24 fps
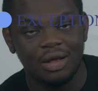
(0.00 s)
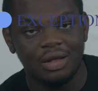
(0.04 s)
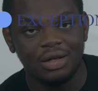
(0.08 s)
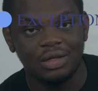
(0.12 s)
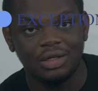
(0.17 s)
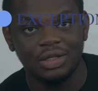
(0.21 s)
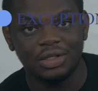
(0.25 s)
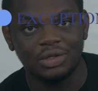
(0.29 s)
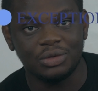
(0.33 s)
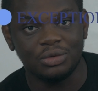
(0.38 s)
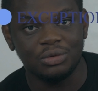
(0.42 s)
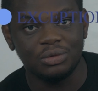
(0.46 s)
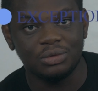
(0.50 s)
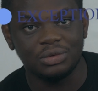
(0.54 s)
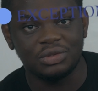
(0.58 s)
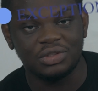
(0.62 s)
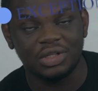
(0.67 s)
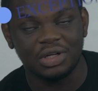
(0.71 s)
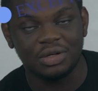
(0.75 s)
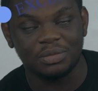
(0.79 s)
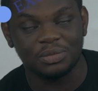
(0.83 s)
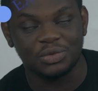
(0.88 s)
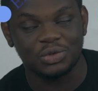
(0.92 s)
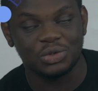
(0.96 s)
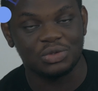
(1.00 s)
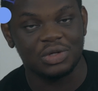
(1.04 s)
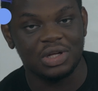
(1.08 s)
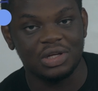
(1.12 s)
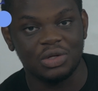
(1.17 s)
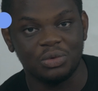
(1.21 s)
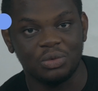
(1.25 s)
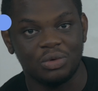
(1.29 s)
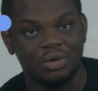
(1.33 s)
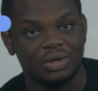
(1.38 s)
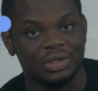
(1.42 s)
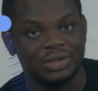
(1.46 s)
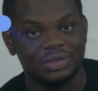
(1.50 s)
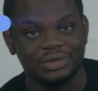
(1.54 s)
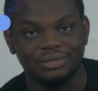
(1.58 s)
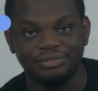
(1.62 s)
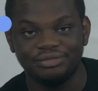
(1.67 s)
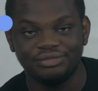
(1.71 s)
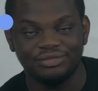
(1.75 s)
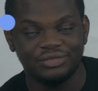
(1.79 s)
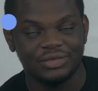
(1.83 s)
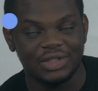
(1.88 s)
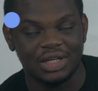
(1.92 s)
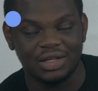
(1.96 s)
legal terms usually work.
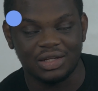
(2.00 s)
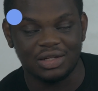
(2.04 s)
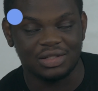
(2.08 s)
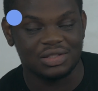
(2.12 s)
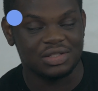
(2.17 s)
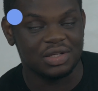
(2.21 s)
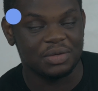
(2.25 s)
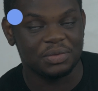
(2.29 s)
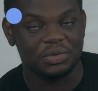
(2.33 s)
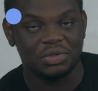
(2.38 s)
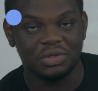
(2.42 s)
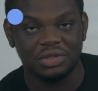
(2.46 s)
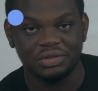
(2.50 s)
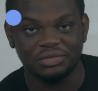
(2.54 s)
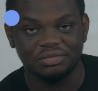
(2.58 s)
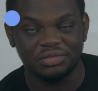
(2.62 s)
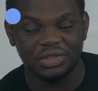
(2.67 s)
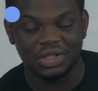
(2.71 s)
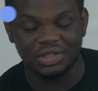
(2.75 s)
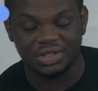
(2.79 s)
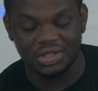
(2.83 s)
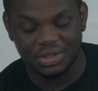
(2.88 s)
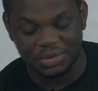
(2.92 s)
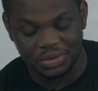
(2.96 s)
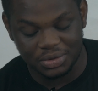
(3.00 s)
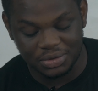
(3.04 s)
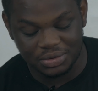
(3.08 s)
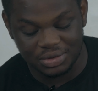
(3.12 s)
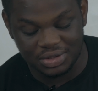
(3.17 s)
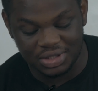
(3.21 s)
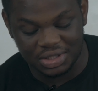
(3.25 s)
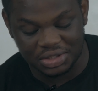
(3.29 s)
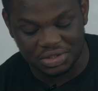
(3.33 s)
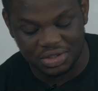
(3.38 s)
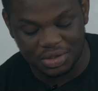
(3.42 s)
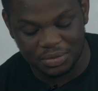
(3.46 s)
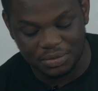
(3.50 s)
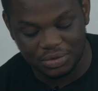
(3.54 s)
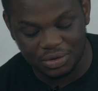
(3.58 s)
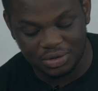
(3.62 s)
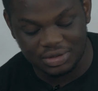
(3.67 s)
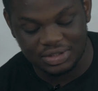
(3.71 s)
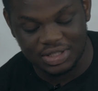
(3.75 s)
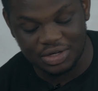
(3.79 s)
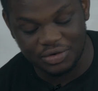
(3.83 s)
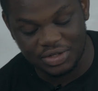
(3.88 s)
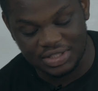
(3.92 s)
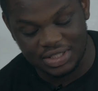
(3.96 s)
An exception to the exception.
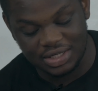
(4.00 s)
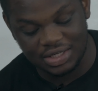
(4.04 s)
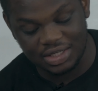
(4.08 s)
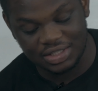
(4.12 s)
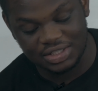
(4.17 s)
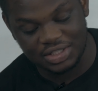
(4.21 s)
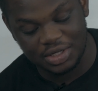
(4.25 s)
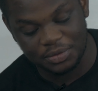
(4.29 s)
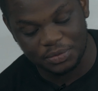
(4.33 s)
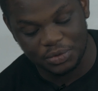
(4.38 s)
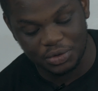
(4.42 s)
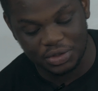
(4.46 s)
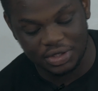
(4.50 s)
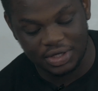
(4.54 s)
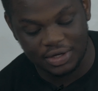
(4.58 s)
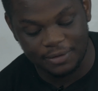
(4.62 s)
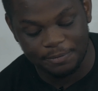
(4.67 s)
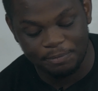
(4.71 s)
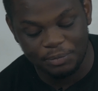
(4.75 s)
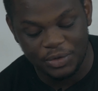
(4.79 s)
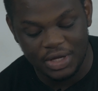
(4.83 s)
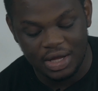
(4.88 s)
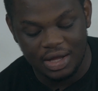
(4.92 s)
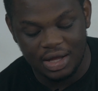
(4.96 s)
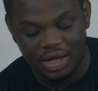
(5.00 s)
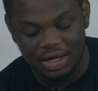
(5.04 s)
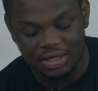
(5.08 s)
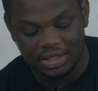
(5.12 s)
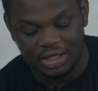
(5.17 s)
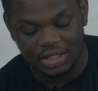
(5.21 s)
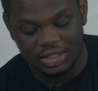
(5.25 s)
There is an exception here, and the